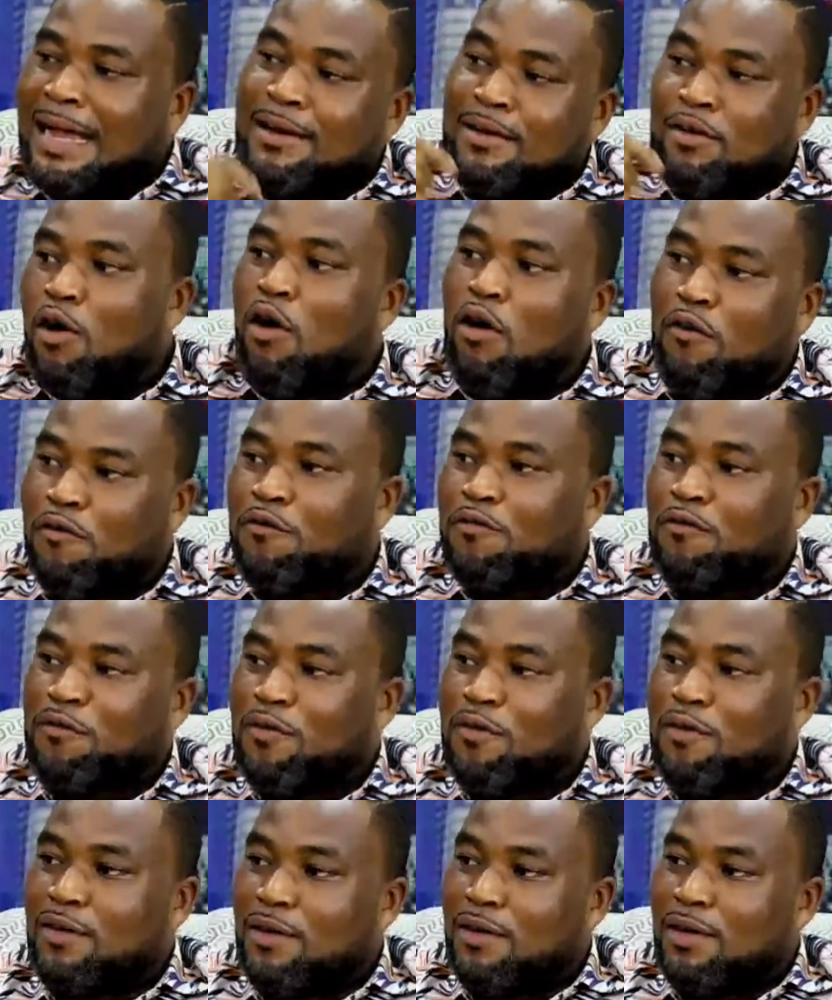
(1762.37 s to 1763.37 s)
The son
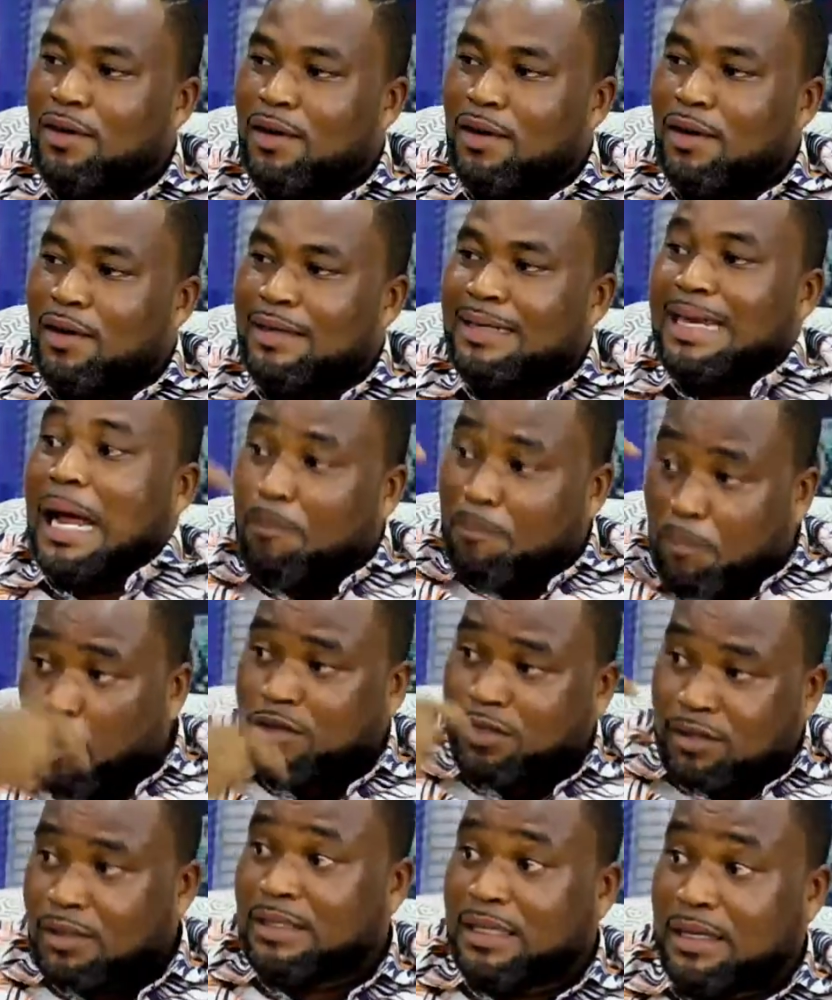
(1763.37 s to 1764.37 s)
of the
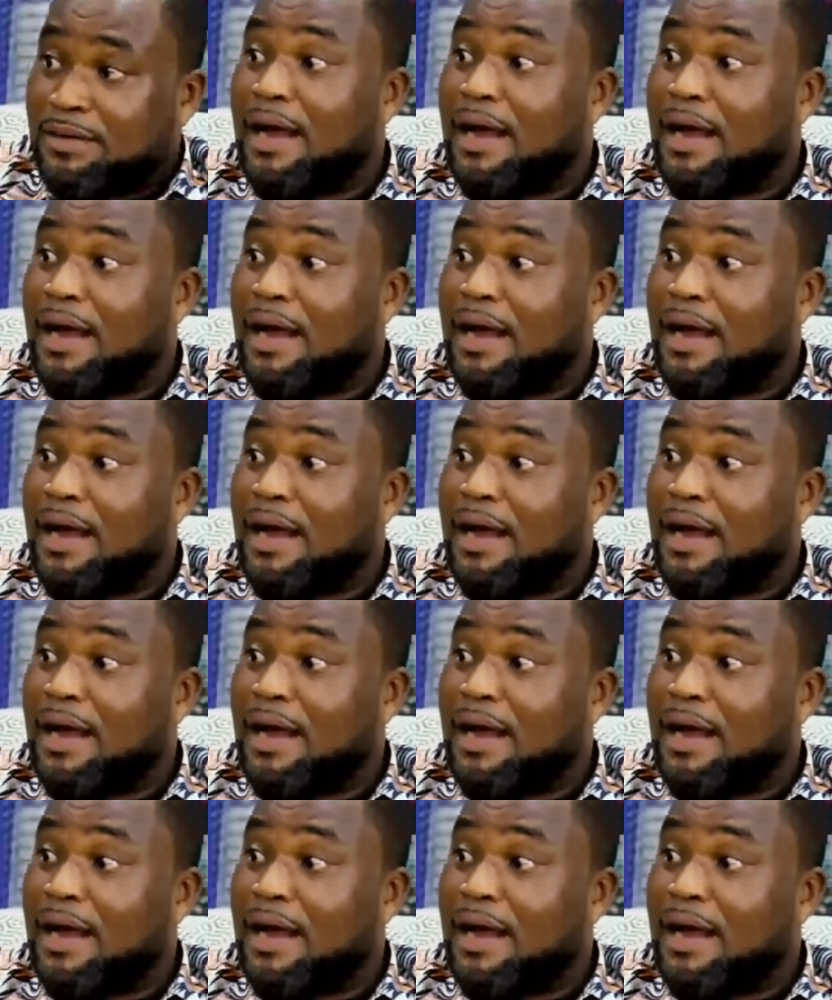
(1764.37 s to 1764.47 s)
Apostle